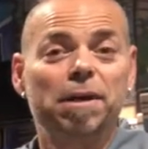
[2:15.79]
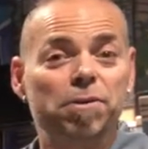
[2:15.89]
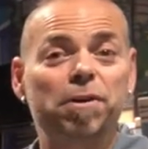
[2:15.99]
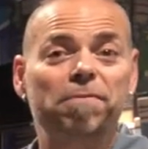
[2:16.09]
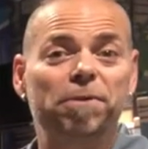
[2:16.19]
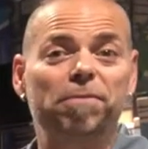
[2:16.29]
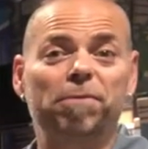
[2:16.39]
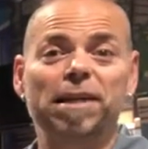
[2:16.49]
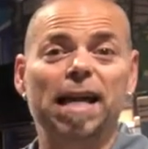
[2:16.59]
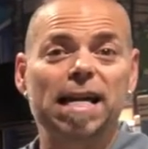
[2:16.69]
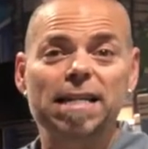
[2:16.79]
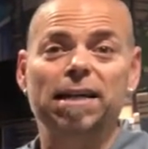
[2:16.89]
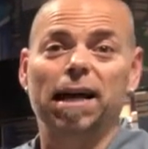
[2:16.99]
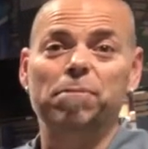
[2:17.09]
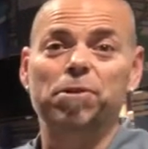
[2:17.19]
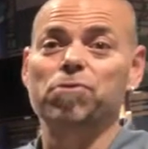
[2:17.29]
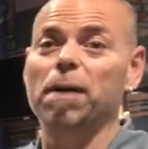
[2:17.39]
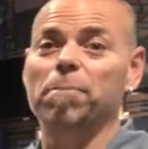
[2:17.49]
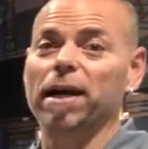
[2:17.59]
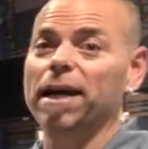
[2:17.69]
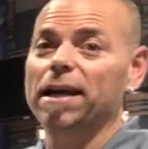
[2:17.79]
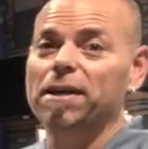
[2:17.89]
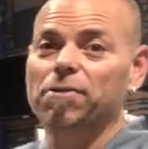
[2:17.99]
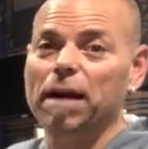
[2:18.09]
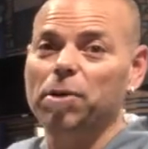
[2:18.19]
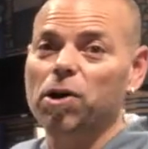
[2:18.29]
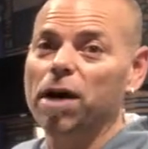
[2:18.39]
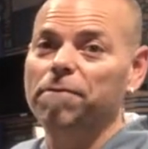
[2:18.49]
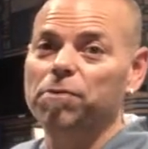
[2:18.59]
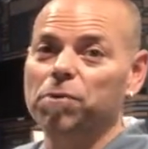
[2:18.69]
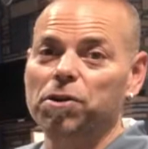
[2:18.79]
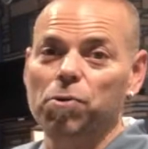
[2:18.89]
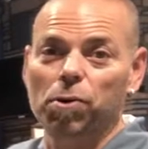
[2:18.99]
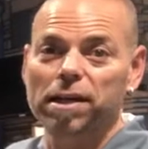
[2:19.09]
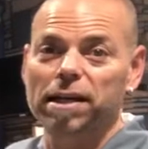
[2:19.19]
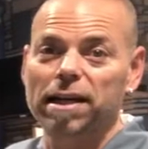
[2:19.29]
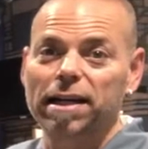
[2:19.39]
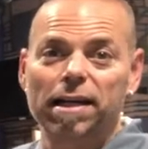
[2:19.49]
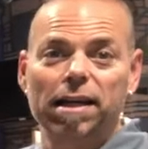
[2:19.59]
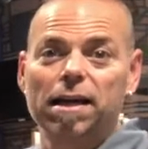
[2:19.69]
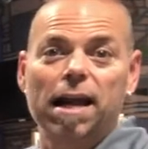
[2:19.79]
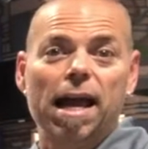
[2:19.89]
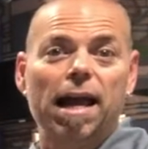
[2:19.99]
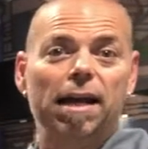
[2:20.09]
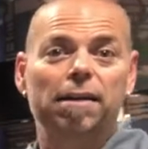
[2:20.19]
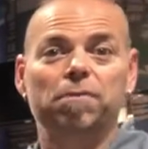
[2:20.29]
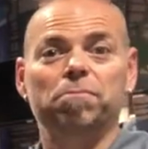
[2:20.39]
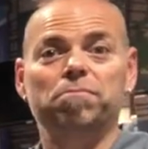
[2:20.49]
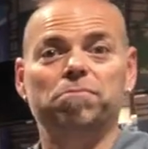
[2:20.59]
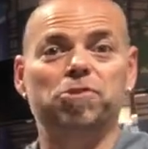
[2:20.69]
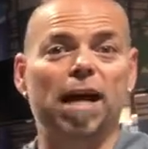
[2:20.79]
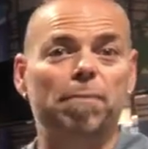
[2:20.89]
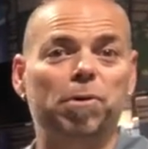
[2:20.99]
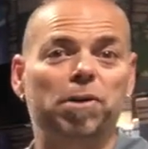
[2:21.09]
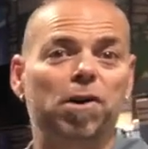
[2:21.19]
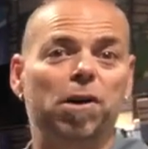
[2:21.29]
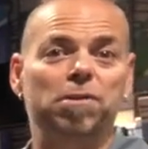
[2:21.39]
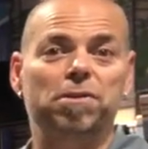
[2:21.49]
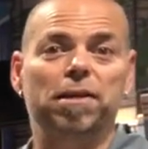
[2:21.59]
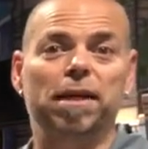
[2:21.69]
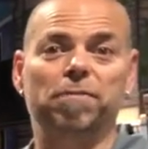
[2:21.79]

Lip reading: You can feel free anytime to drop by, grab a coffee with Corey and I, and chat about the cars.